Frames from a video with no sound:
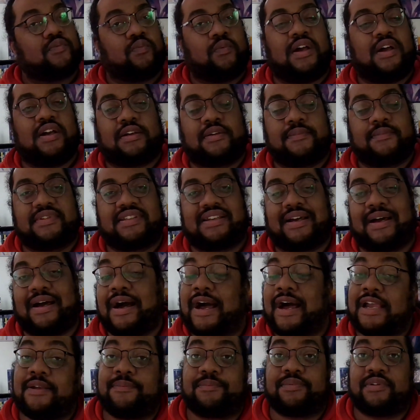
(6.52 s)
welcome to
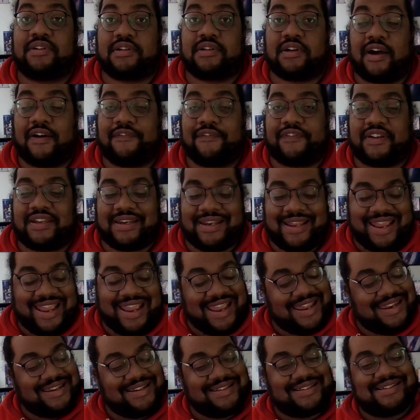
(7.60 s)
Hyper Dolphin,
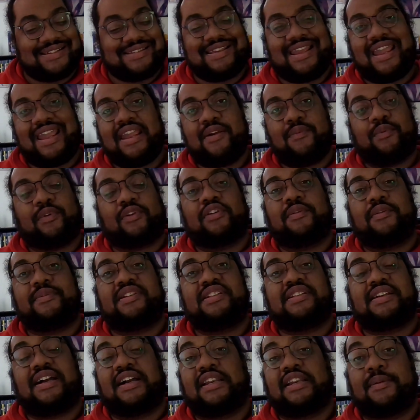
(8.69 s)
and today we're going to be
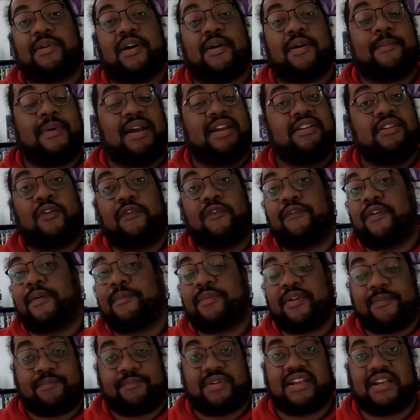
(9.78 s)
talking about my
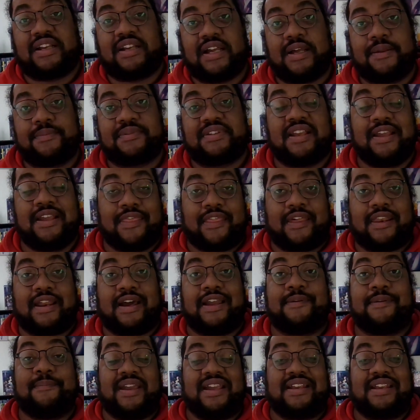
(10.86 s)
November pickups that
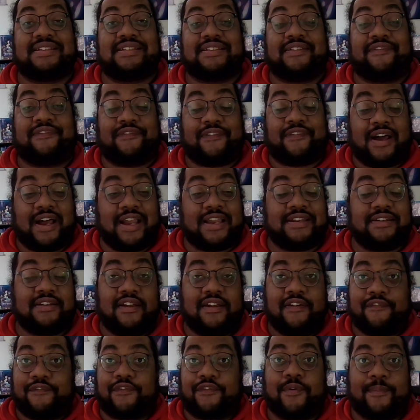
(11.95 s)
I managed to find
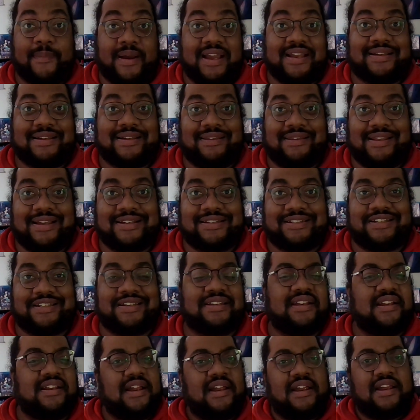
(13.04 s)
for my
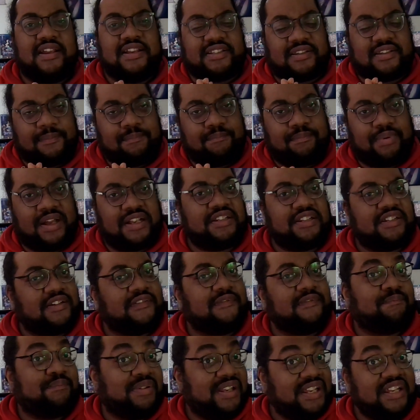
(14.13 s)
collection. It's a bunch of
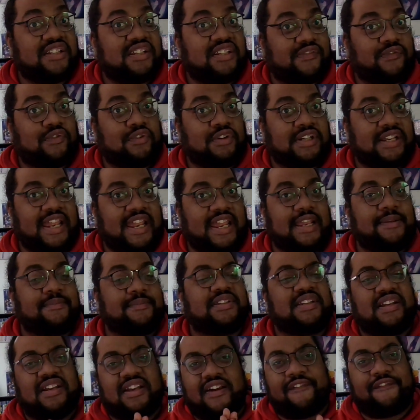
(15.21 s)
PS4 games,
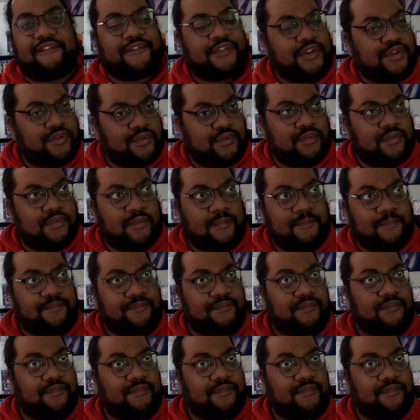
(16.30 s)
a few